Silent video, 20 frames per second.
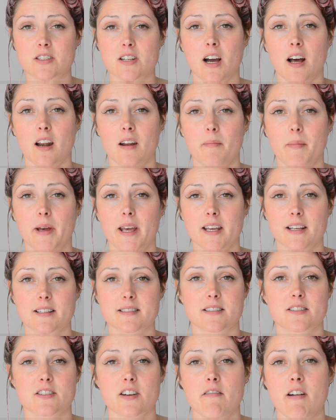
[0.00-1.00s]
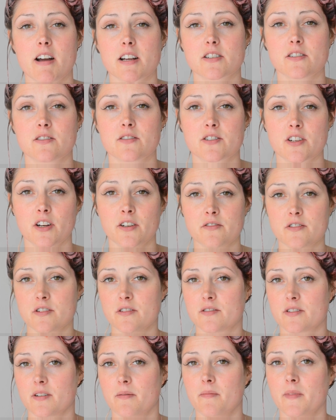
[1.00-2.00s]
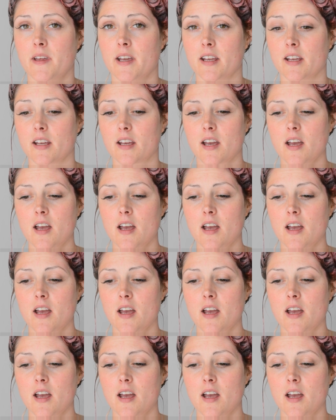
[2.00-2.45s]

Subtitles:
colour mix, and directions don't do something